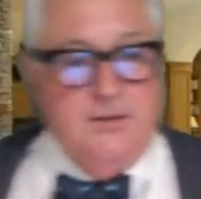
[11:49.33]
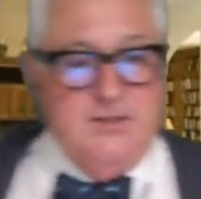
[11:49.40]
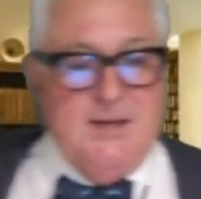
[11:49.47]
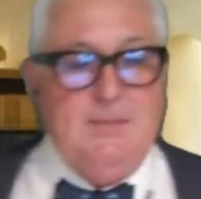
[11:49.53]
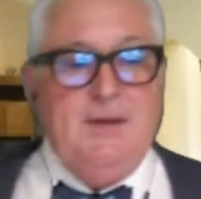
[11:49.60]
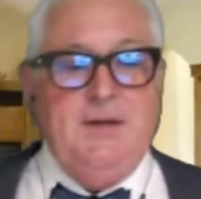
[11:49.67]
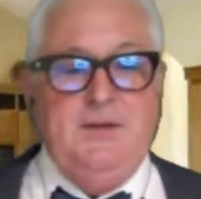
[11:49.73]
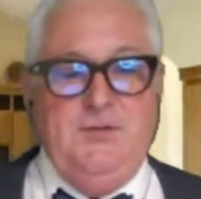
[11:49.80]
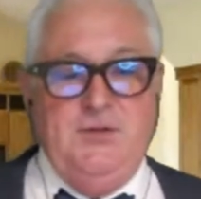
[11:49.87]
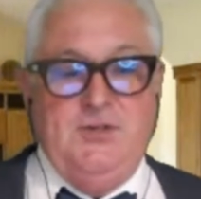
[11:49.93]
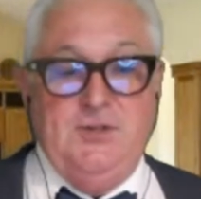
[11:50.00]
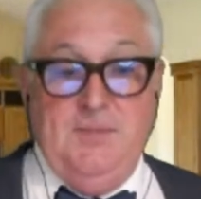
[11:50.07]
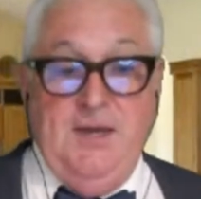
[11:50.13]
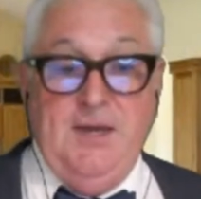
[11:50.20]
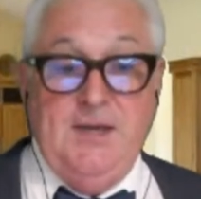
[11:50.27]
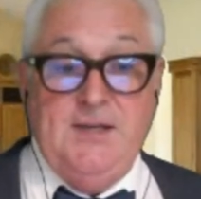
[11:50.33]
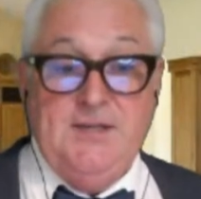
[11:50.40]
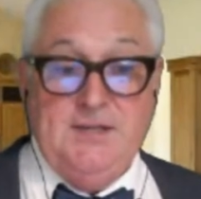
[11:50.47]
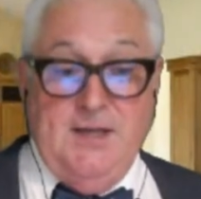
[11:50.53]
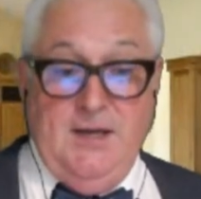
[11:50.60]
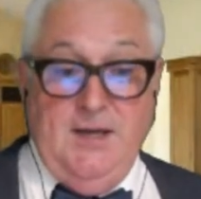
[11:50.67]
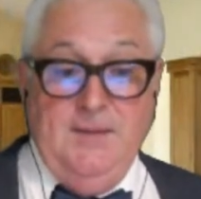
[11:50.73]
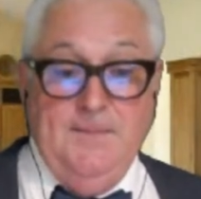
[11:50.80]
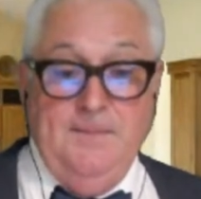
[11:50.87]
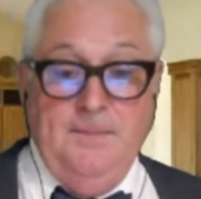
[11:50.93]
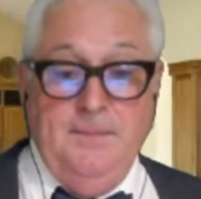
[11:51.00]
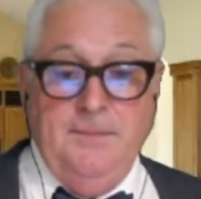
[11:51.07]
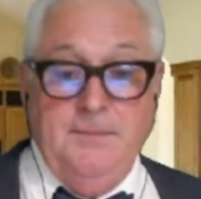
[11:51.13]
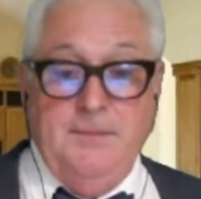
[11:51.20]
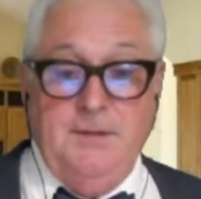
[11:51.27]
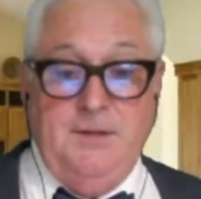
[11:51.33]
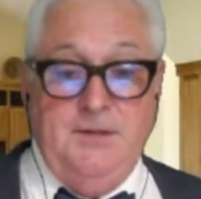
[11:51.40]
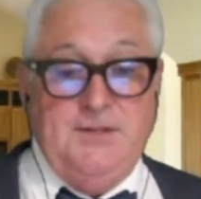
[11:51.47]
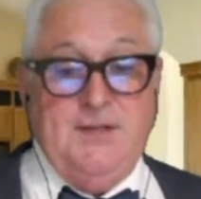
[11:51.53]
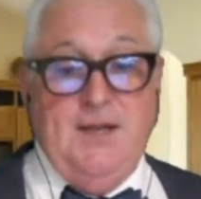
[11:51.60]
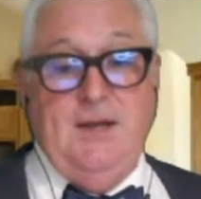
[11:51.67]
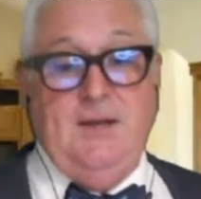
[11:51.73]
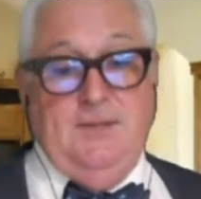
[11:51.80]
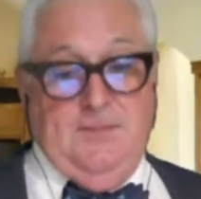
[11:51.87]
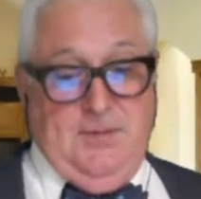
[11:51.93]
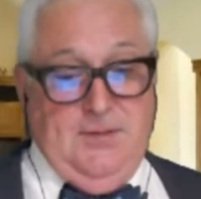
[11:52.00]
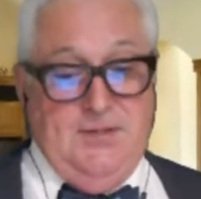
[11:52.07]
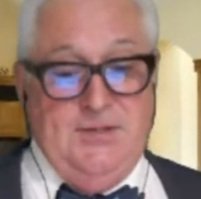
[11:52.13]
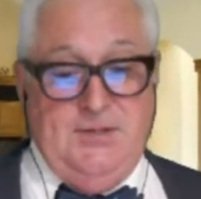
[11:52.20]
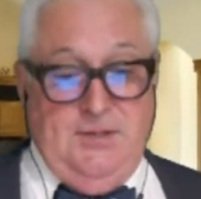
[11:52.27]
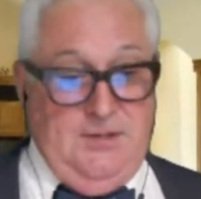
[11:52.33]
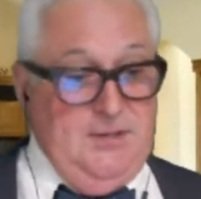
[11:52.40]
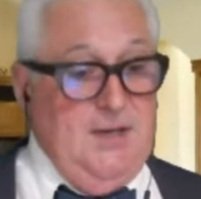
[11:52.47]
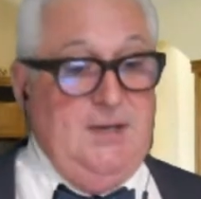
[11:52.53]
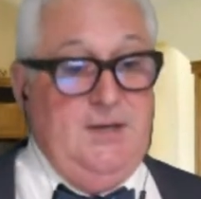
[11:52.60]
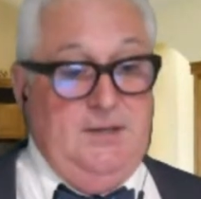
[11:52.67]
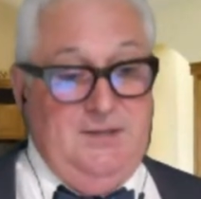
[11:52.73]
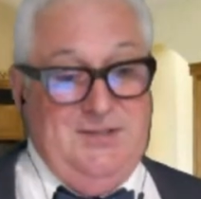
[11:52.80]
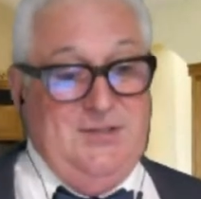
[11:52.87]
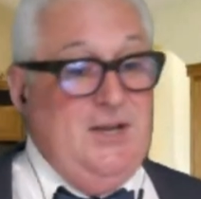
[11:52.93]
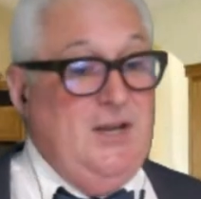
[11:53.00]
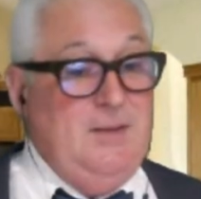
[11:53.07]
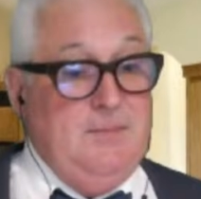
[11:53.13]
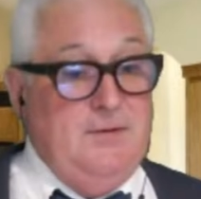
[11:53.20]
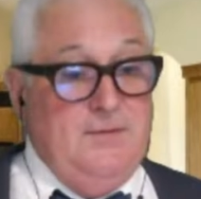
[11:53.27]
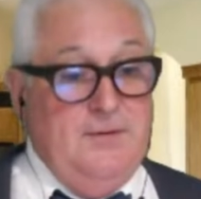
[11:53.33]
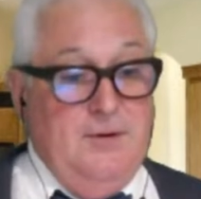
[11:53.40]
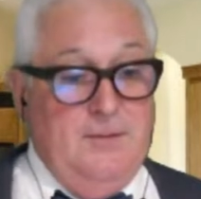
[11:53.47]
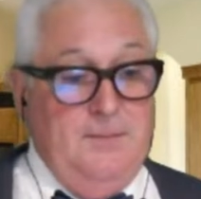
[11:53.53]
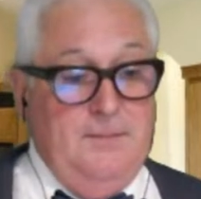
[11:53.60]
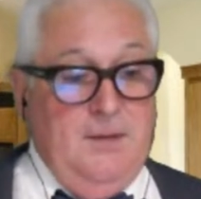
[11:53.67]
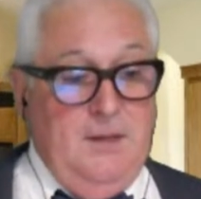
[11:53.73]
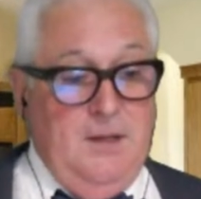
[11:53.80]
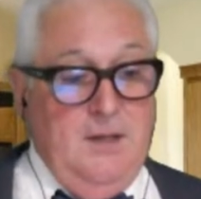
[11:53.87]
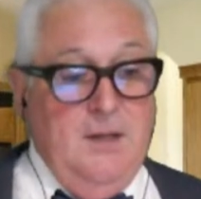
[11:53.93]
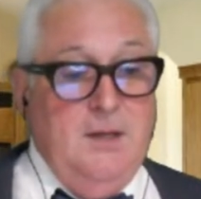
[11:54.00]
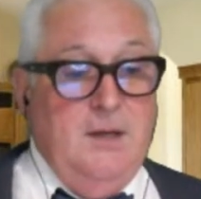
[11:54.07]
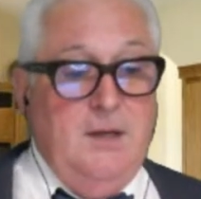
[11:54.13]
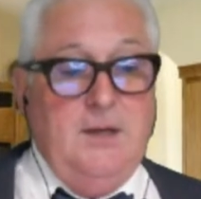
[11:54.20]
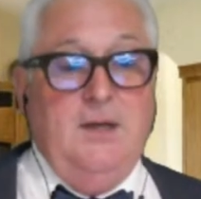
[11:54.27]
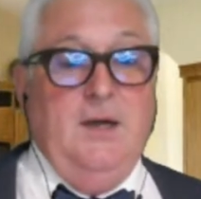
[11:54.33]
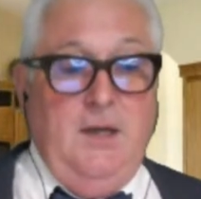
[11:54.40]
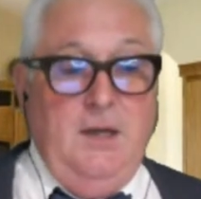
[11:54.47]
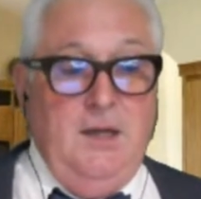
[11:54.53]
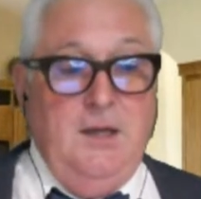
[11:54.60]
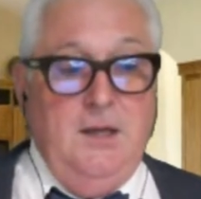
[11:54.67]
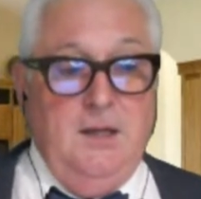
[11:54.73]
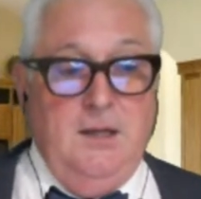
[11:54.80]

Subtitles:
Someone gives you some hearsay. You say to the person you're taking the statement from, okay,